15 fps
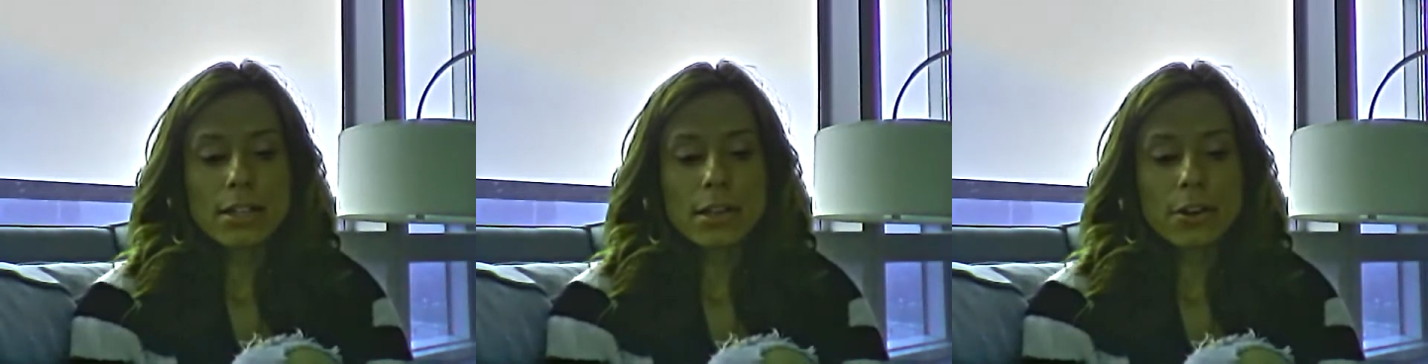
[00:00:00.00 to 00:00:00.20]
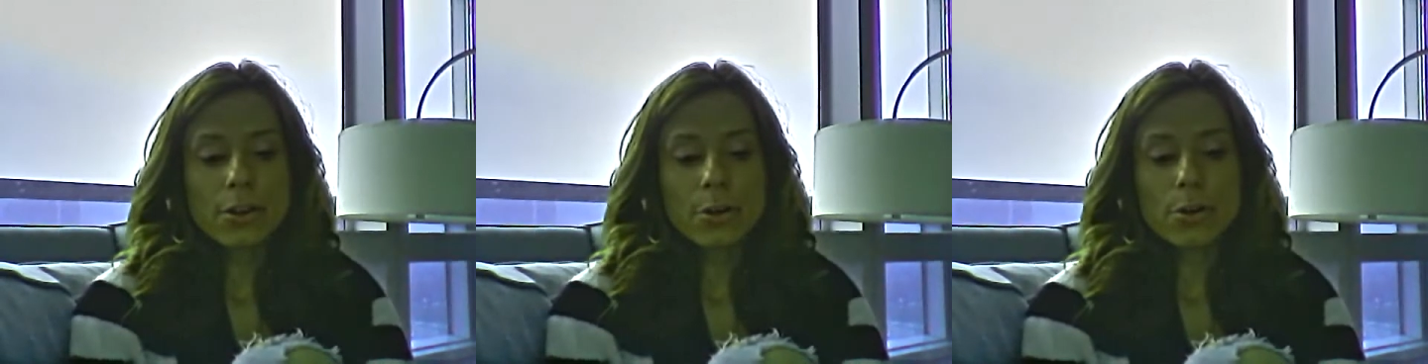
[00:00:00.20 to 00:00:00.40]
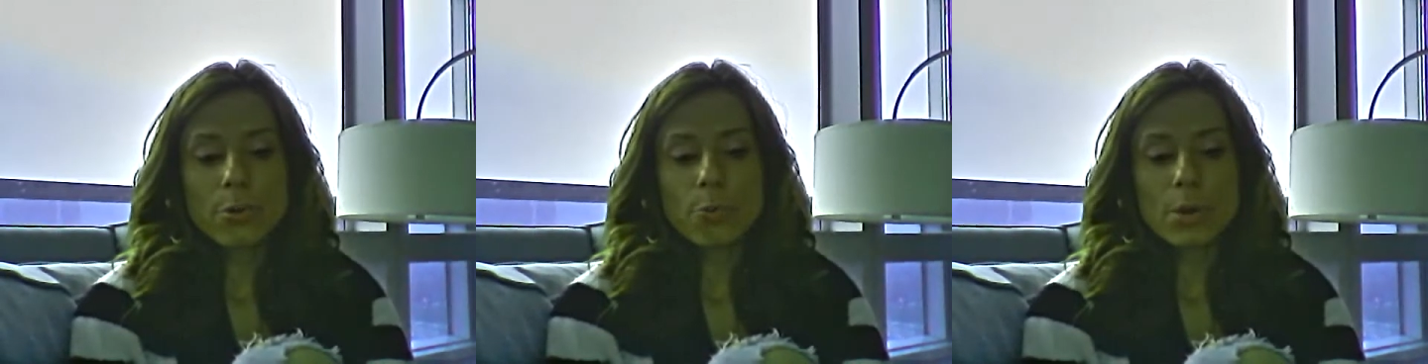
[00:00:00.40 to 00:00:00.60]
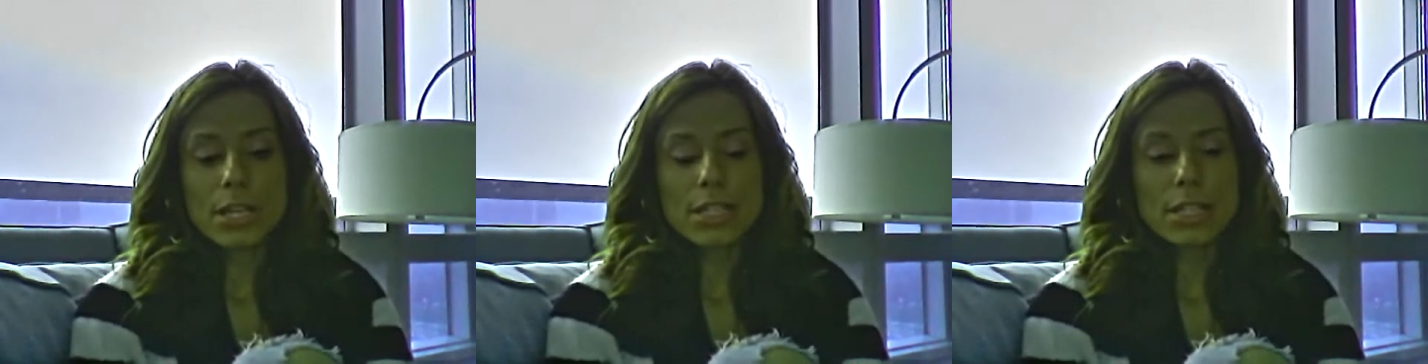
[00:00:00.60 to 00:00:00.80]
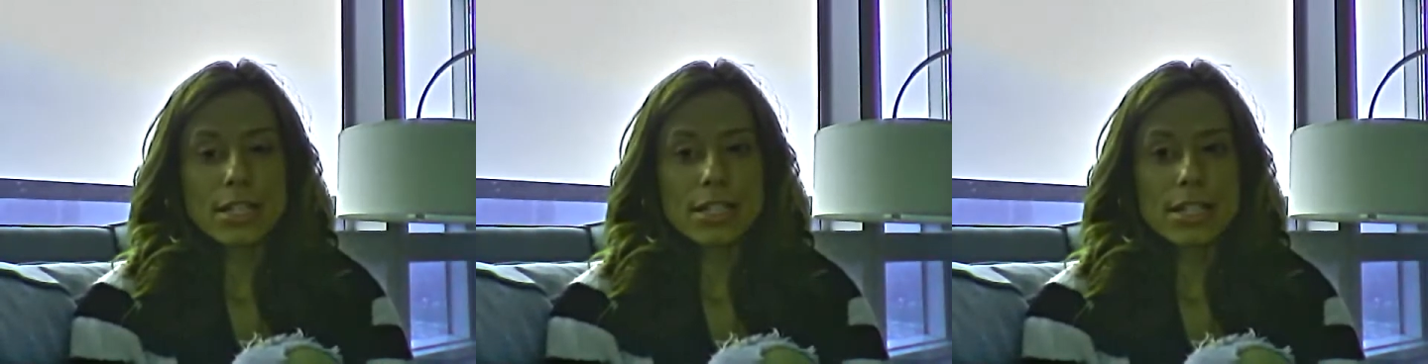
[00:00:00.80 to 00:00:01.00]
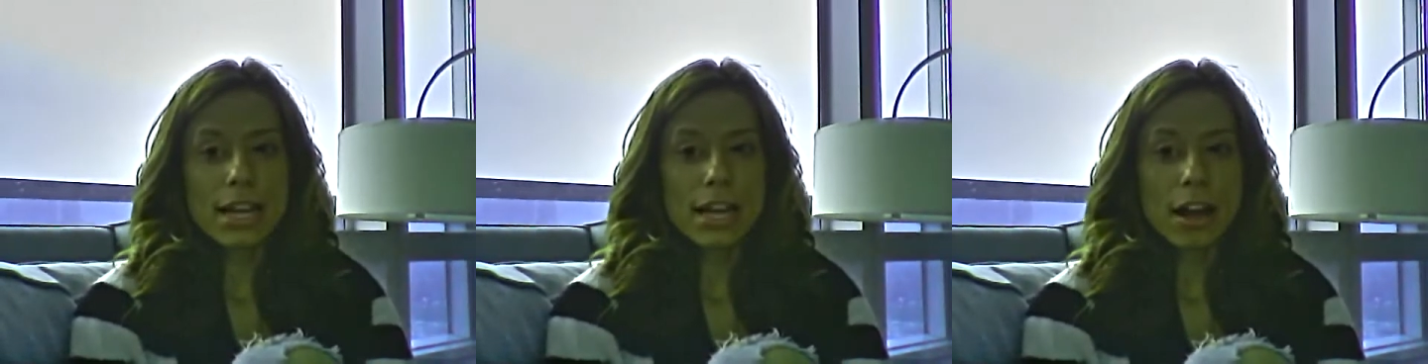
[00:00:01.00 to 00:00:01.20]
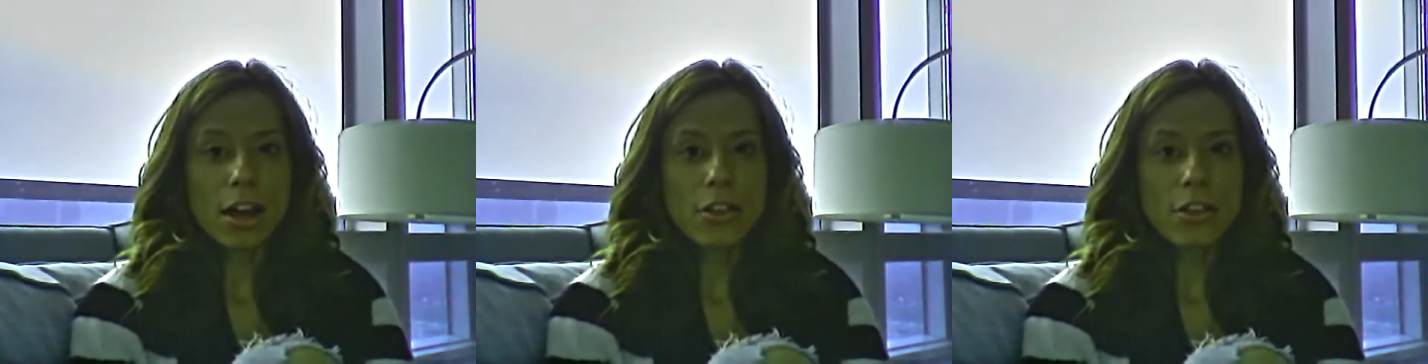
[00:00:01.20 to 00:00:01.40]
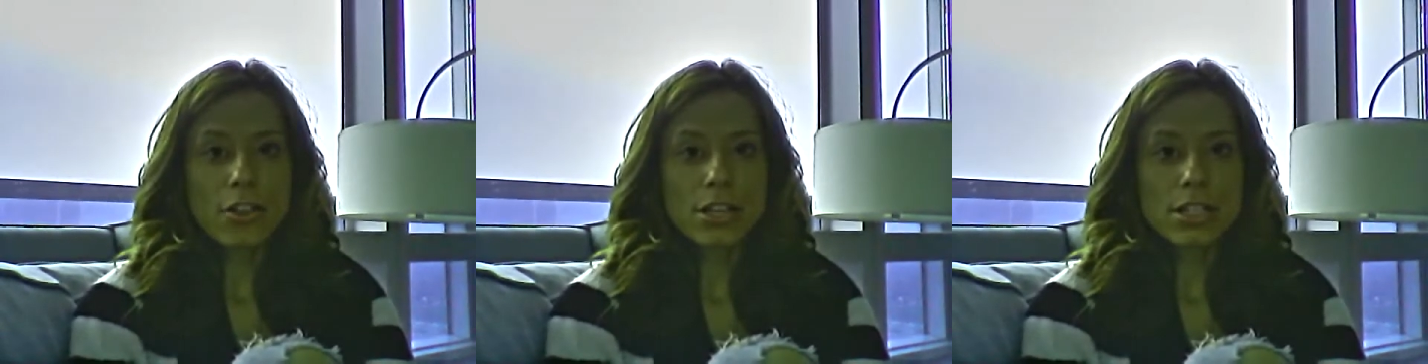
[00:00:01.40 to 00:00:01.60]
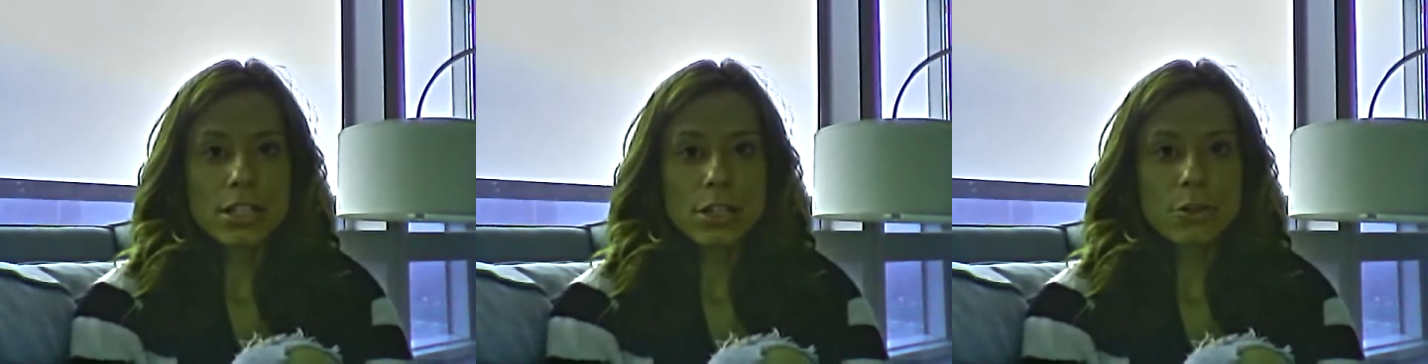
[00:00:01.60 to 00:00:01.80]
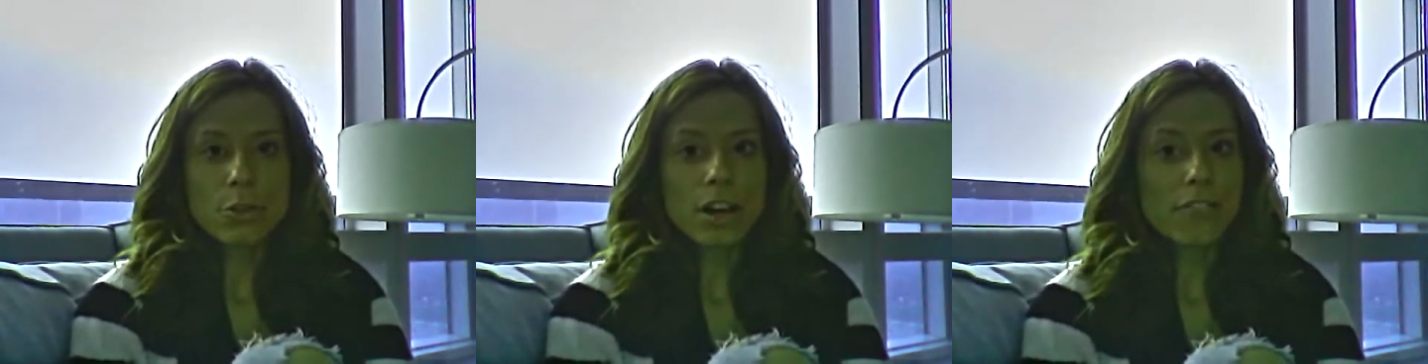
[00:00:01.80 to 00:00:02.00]
they're basically saying all the things
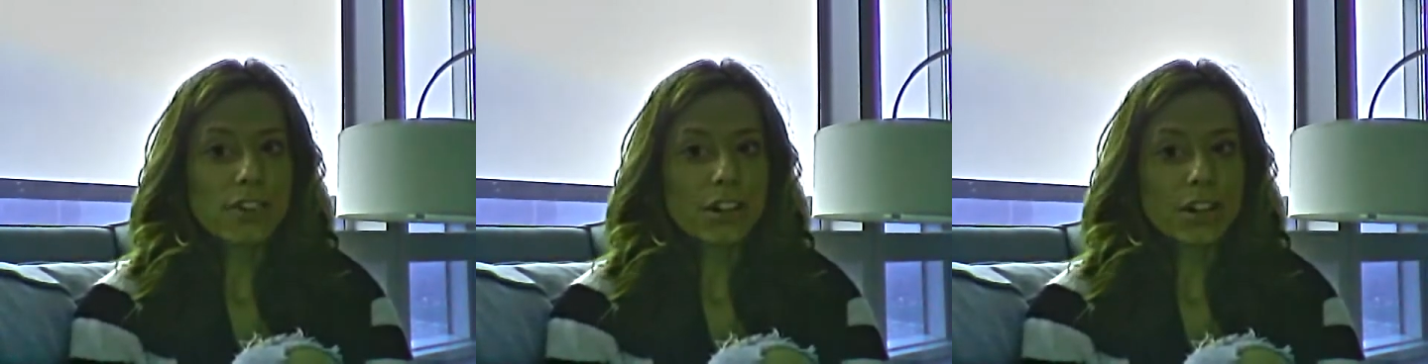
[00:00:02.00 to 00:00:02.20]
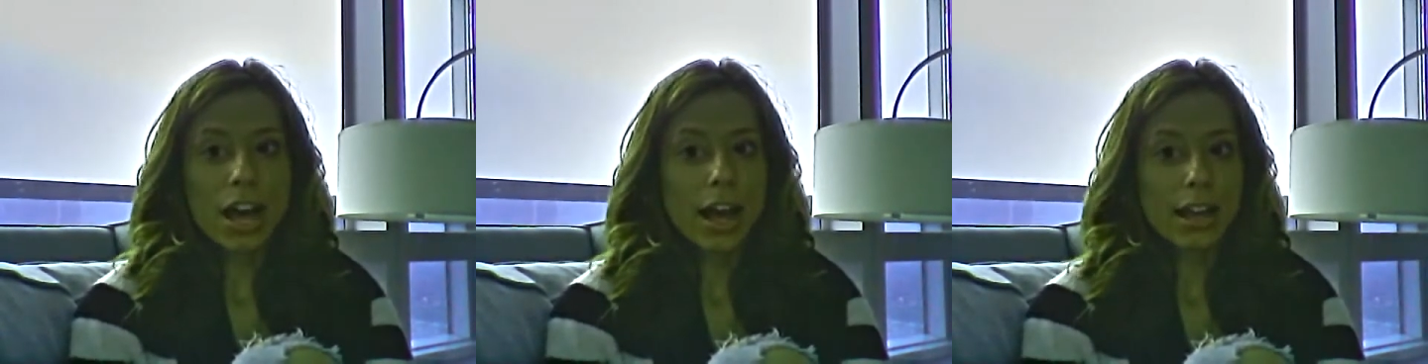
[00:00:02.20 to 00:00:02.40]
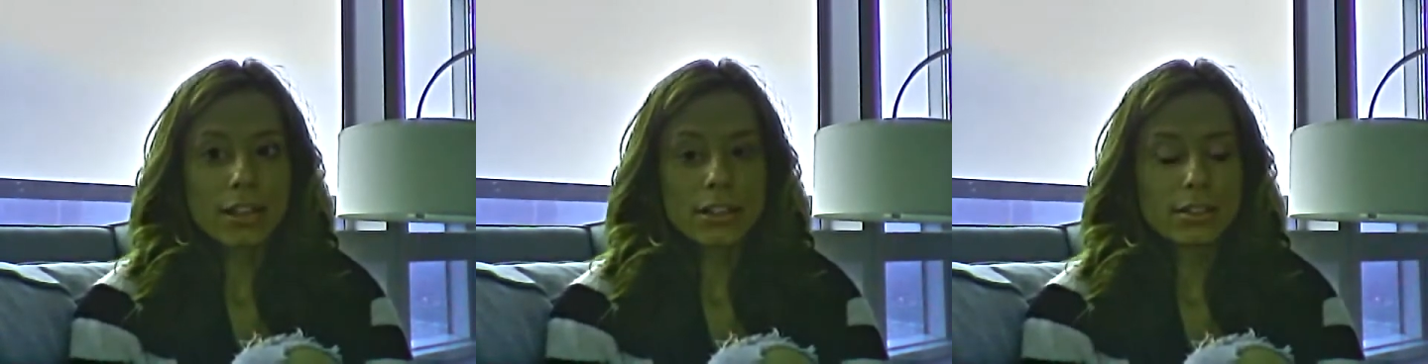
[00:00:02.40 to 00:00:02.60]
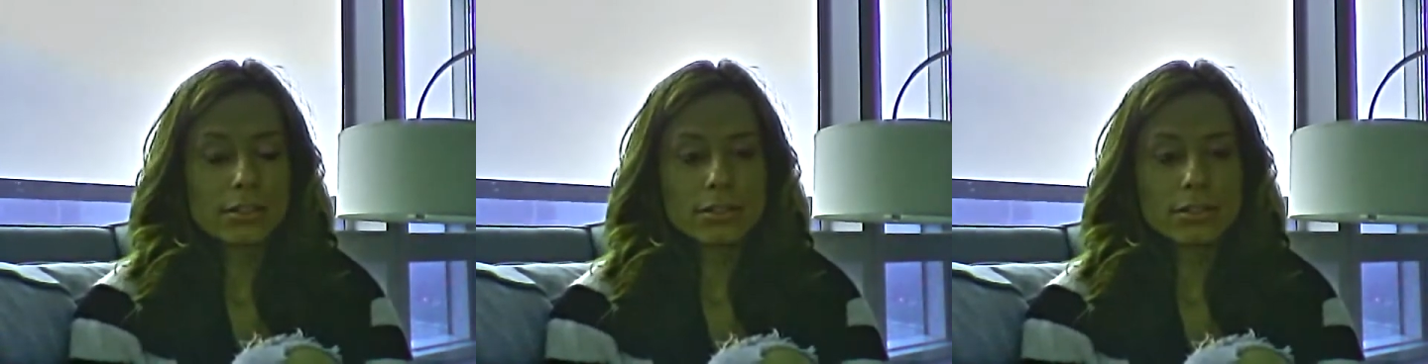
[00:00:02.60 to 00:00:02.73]
that you love are not,